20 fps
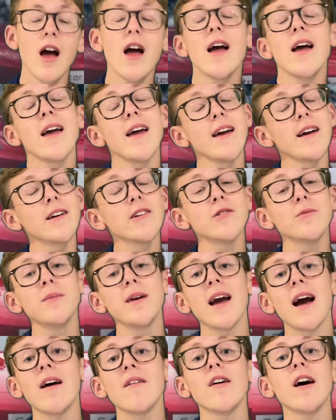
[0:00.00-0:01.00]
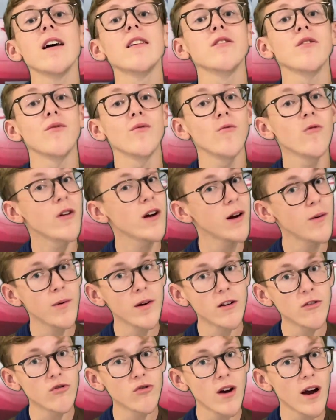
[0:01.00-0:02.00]
It could be had as a rear-wheel
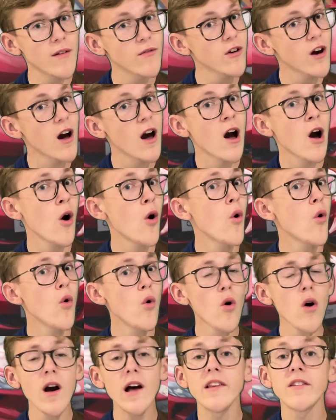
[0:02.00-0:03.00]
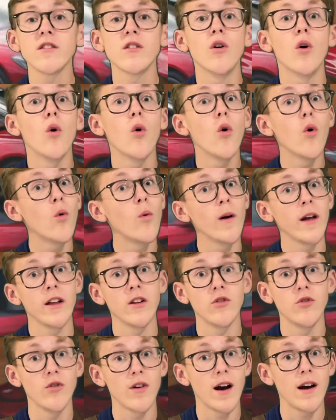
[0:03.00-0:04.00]
drive car or as an all-wheel
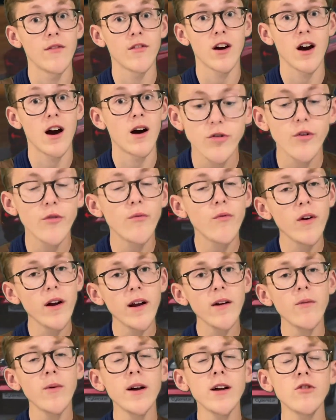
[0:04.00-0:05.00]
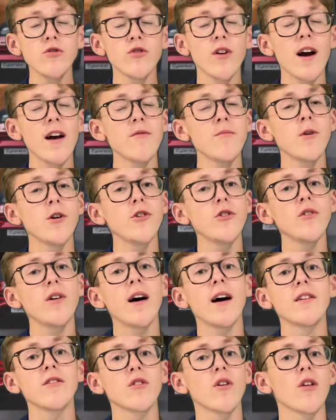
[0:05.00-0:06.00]
drive car. The rear-wheel drive model has
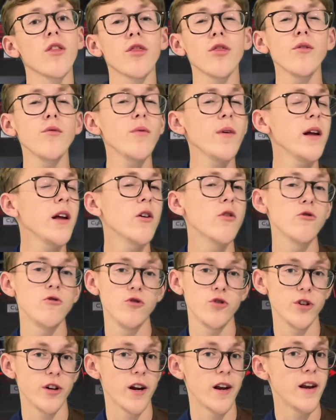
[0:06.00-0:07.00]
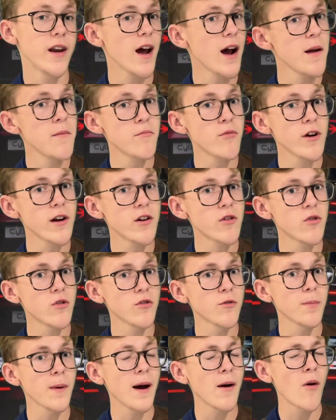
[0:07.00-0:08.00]
got 309 brake
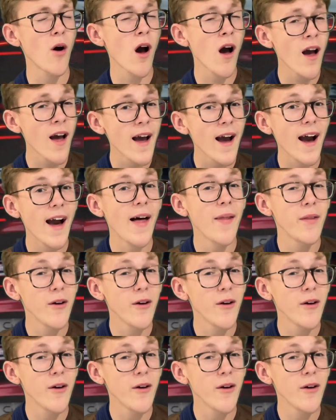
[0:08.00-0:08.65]
horsepower, and the